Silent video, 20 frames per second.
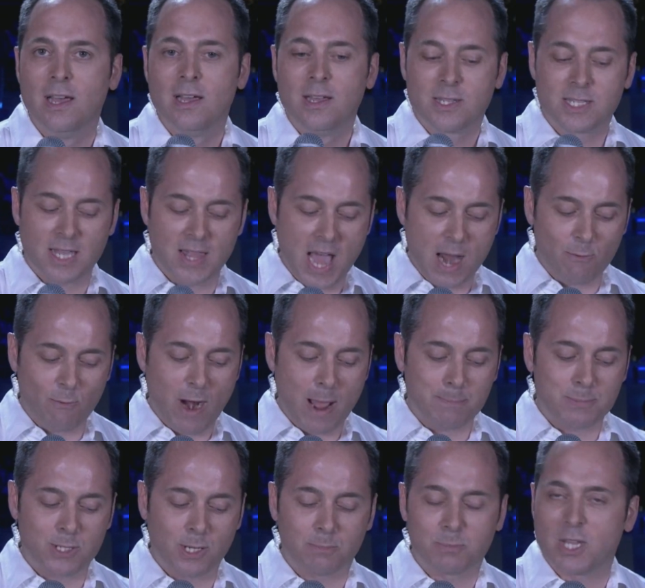So that
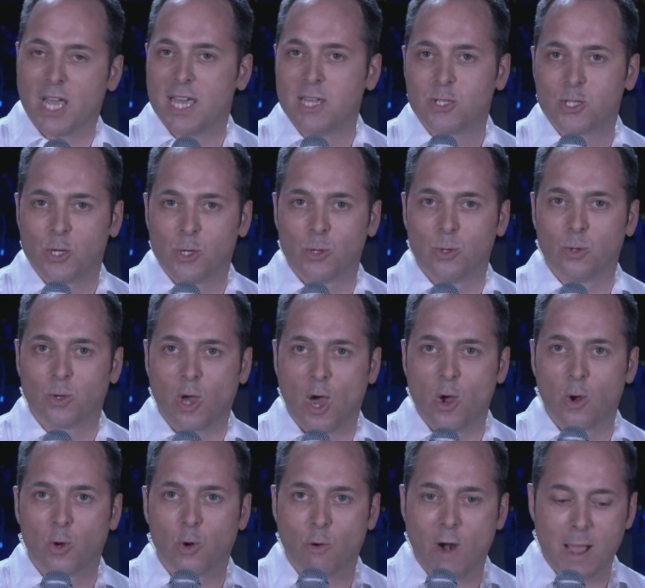wraps up day 2.
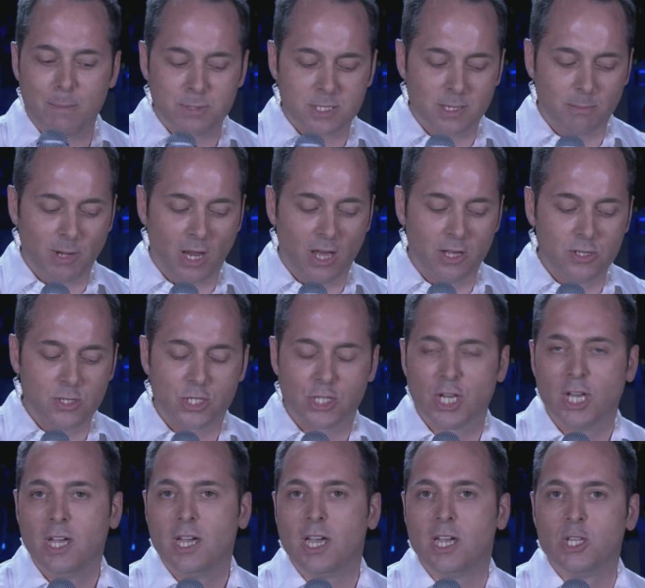Go grab some lunch,
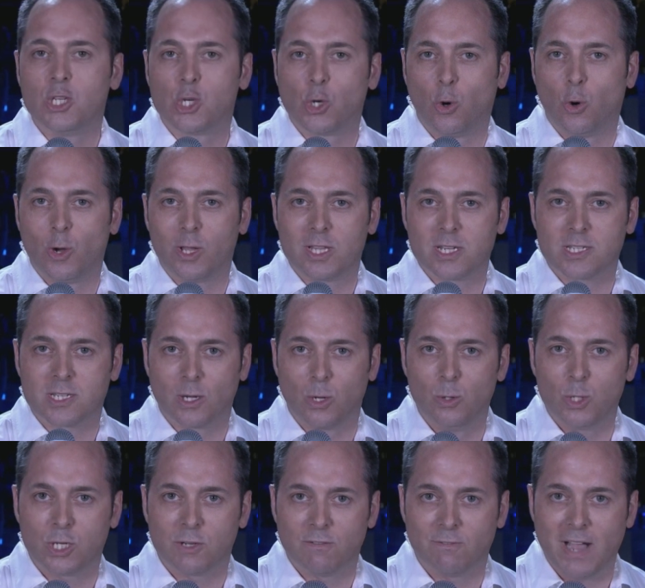enjoy the
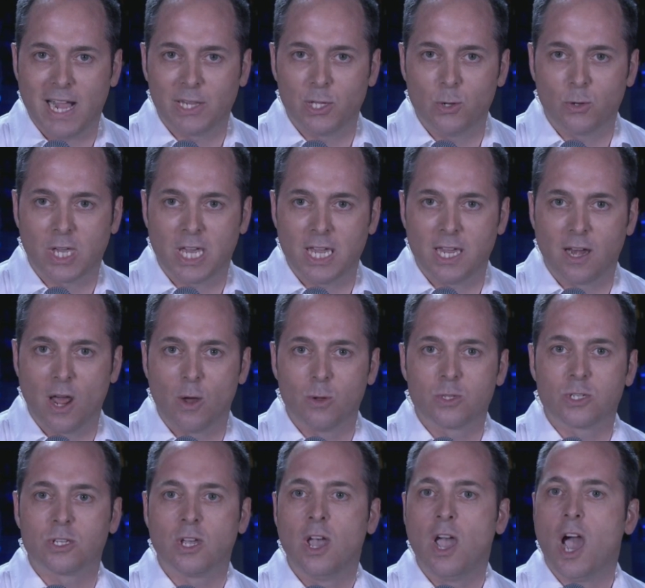Solution Value
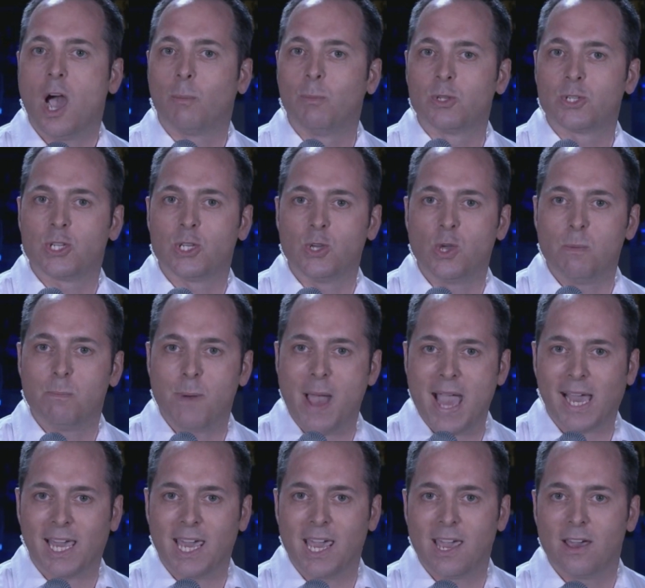keynotes, and we'll see you
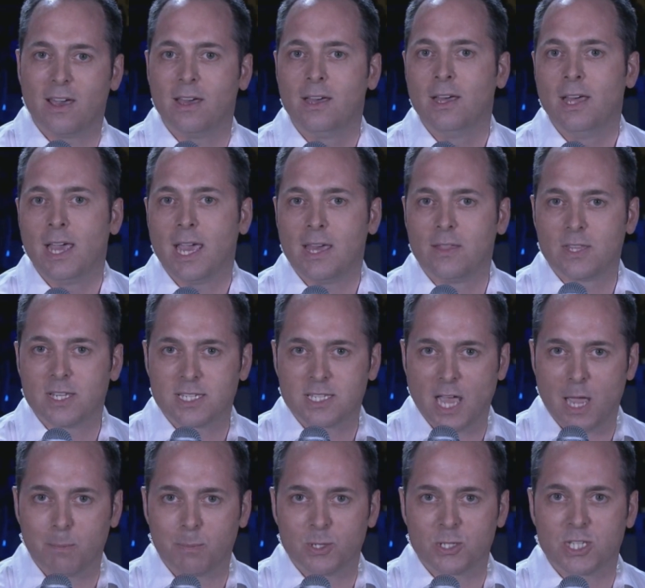back here in the
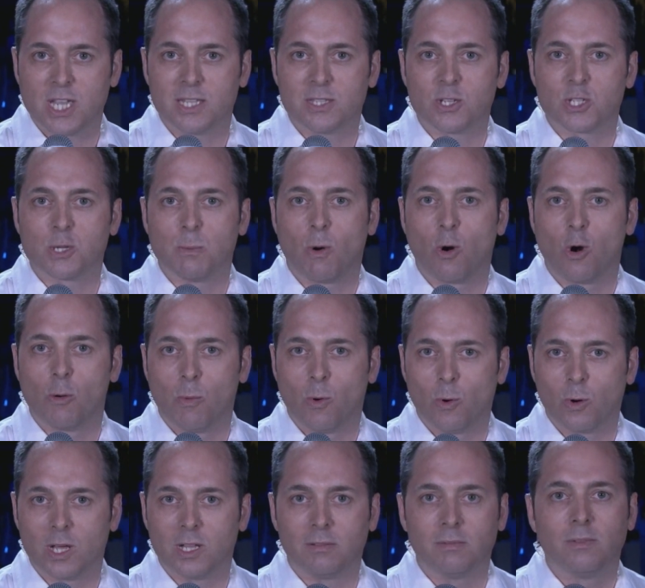Staples Center tomorrow
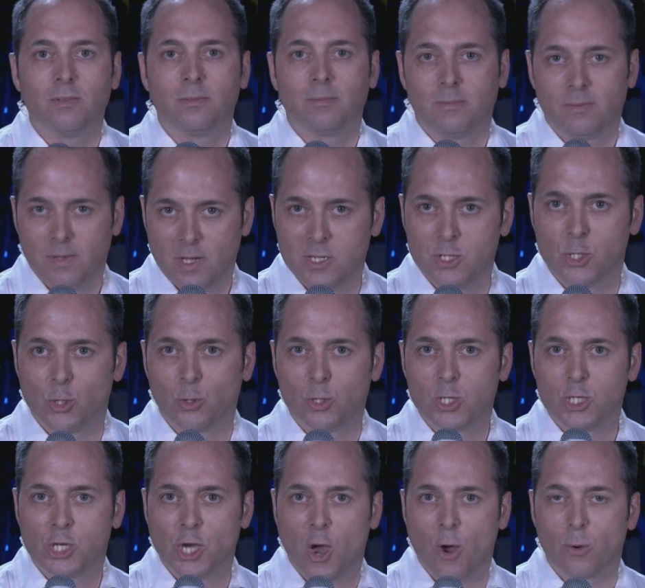morning. Enjoy the
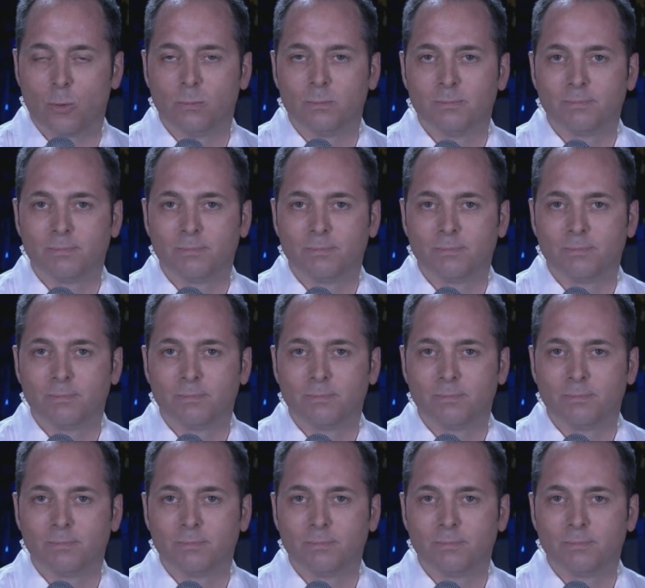show.